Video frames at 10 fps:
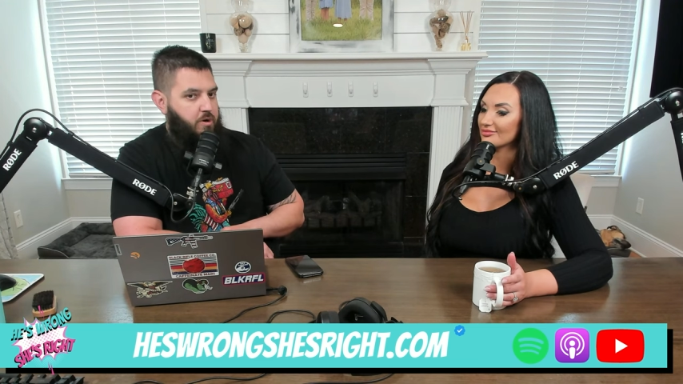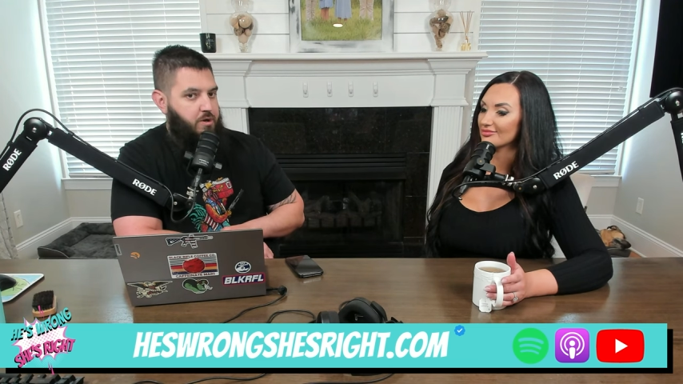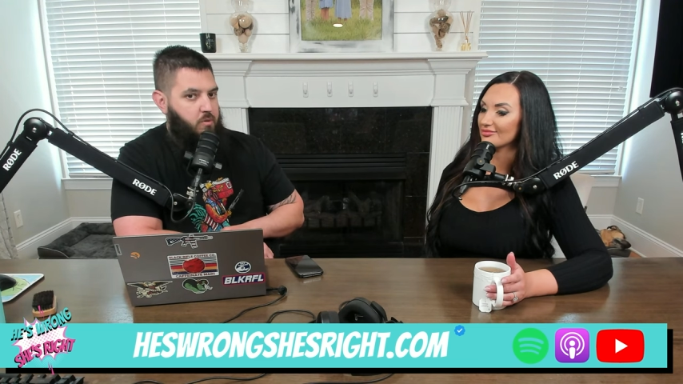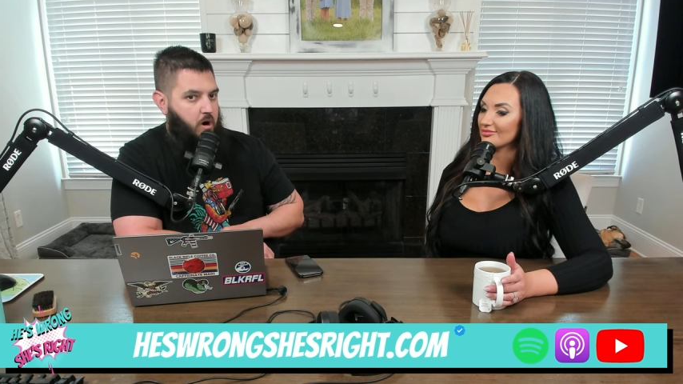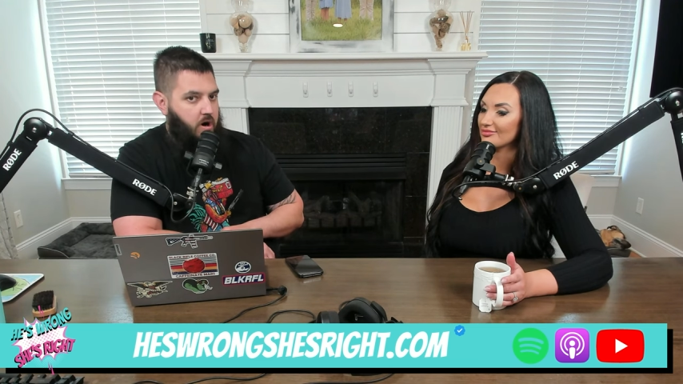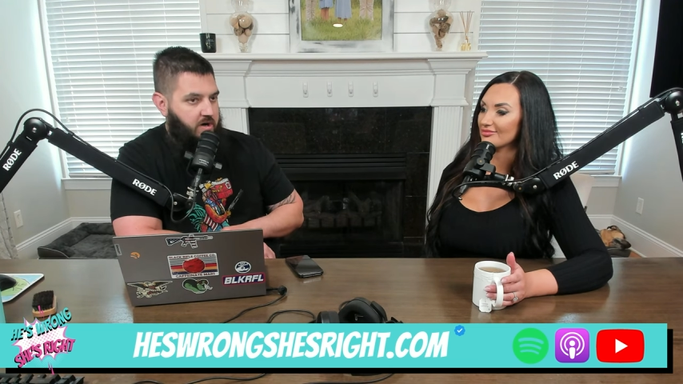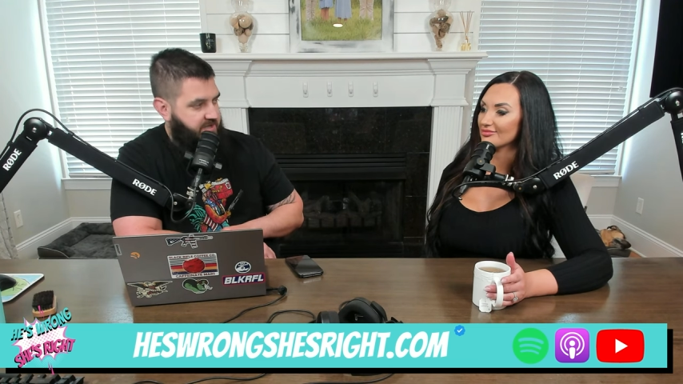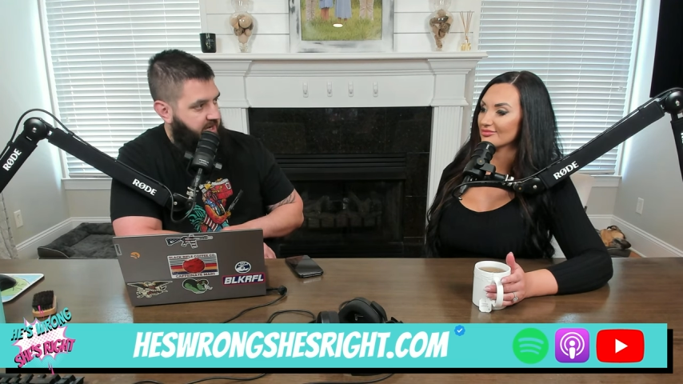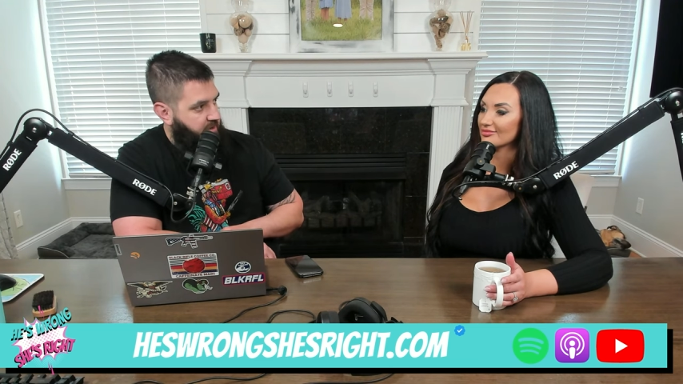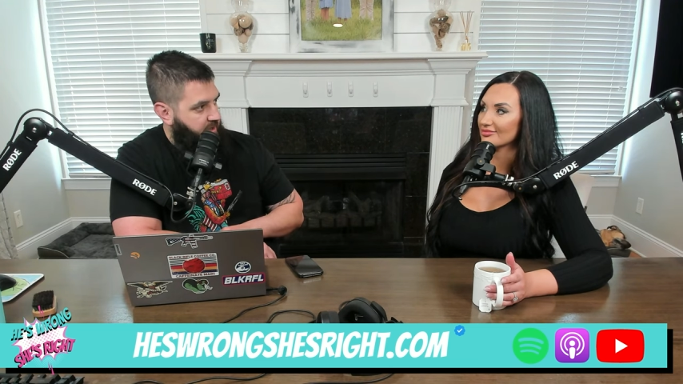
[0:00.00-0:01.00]
Speaker 1: you are
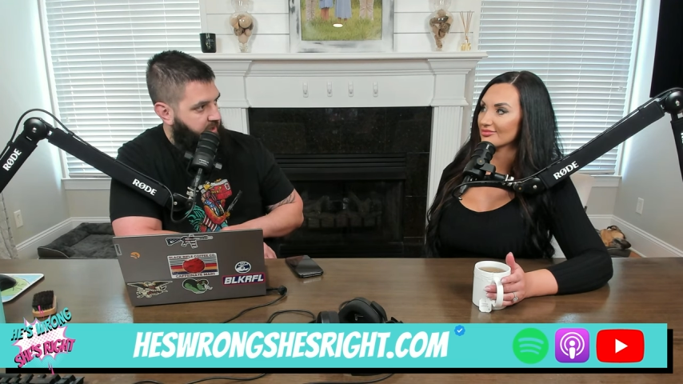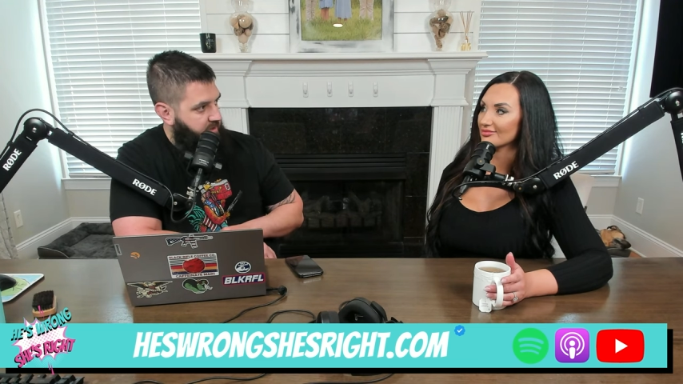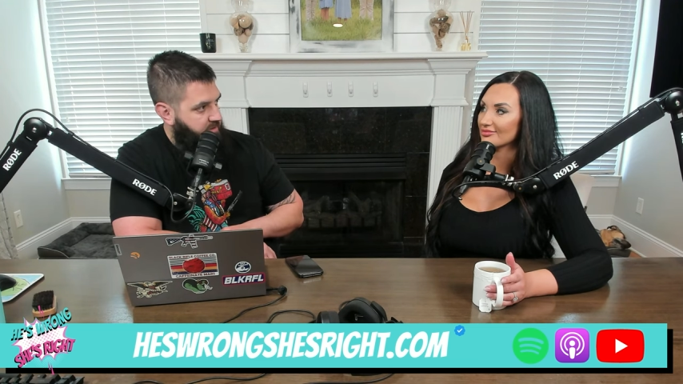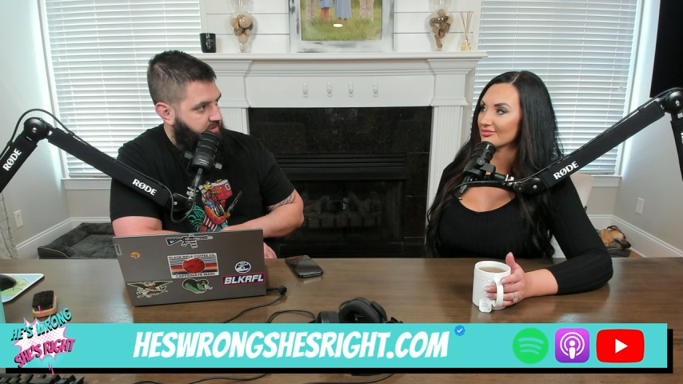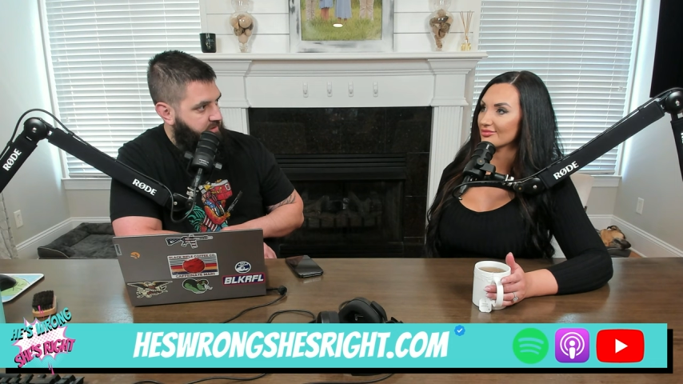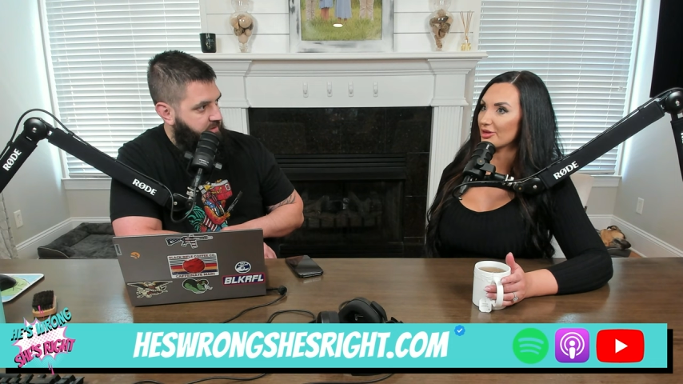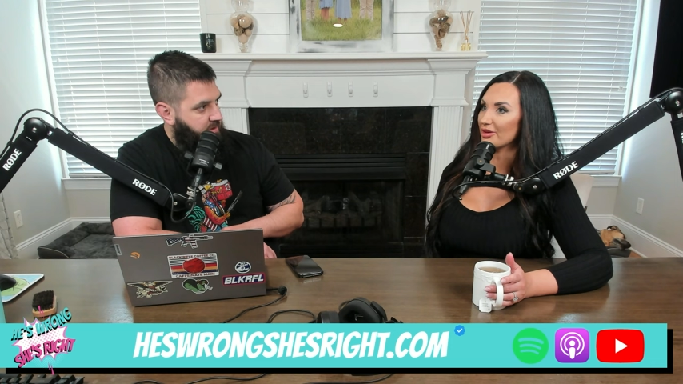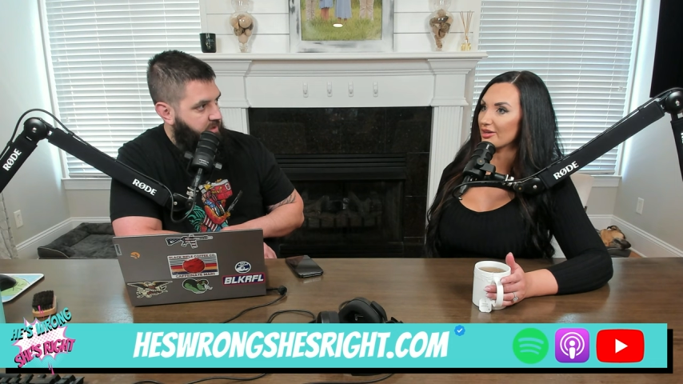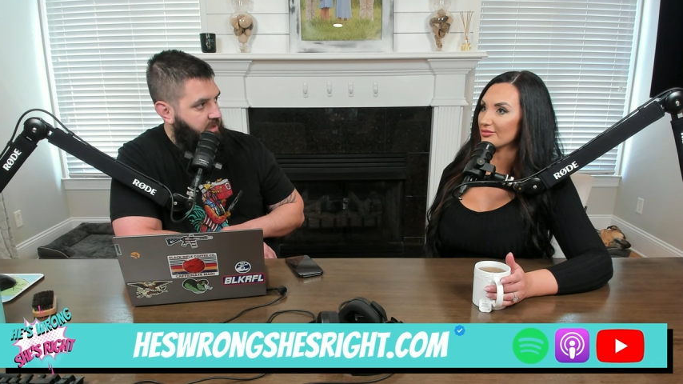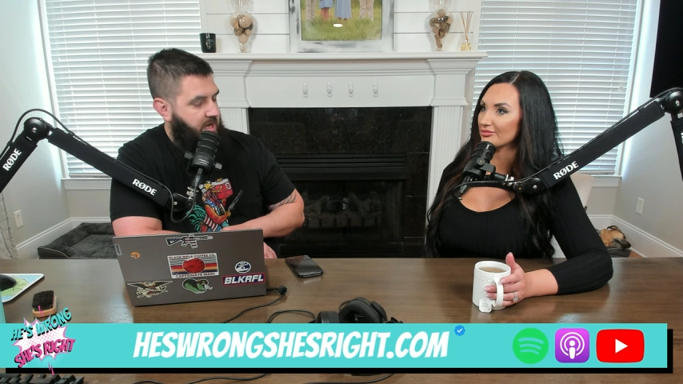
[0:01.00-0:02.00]
exonerated, Okay.
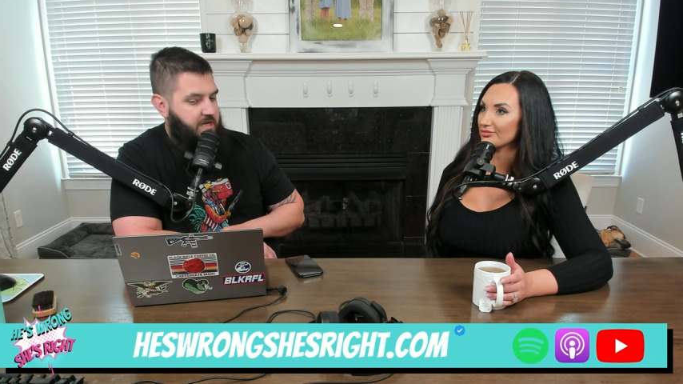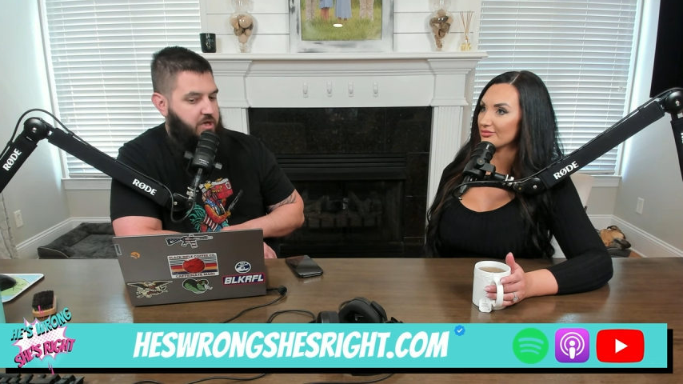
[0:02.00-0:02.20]
And you